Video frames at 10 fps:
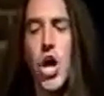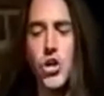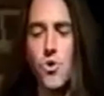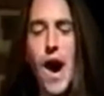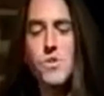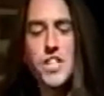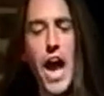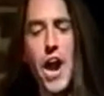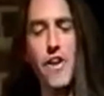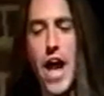how tired
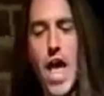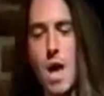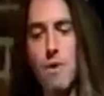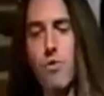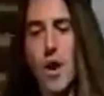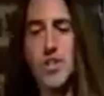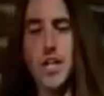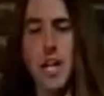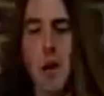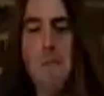I am of watching little
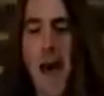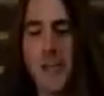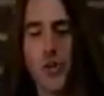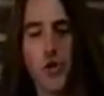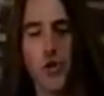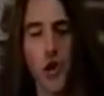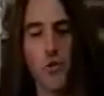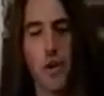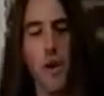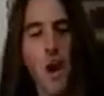bastard children
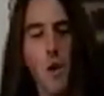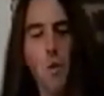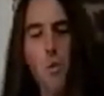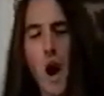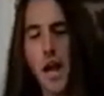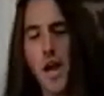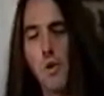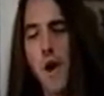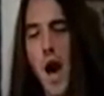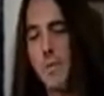but walking around
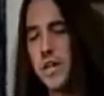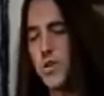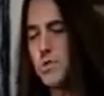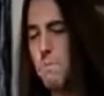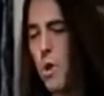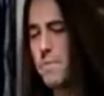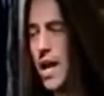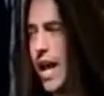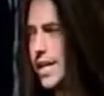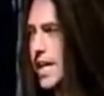with their sperm
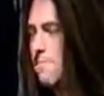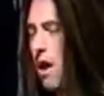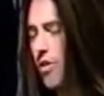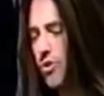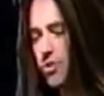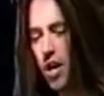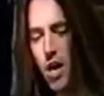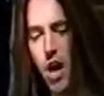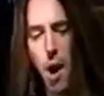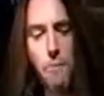collecting mothers,
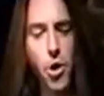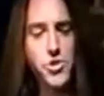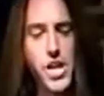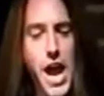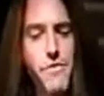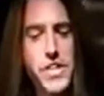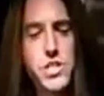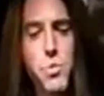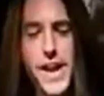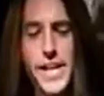approaching every
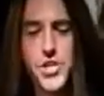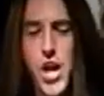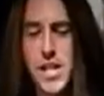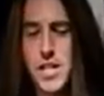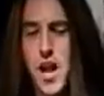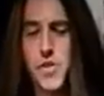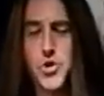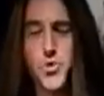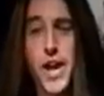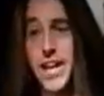swinging Johnson on the
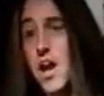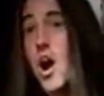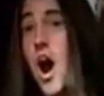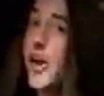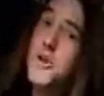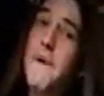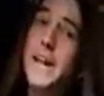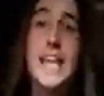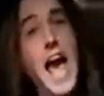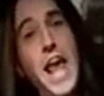street. Are you my
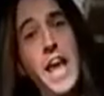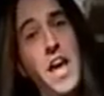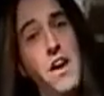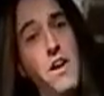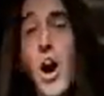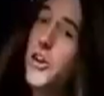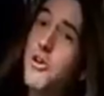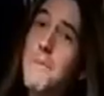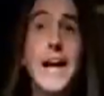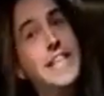daddy? Are you my
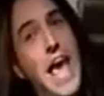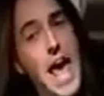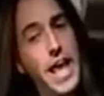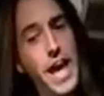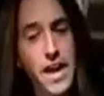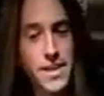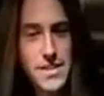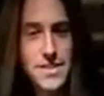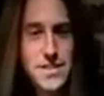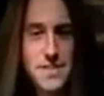daddy?
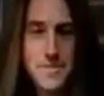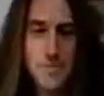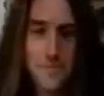Yeah.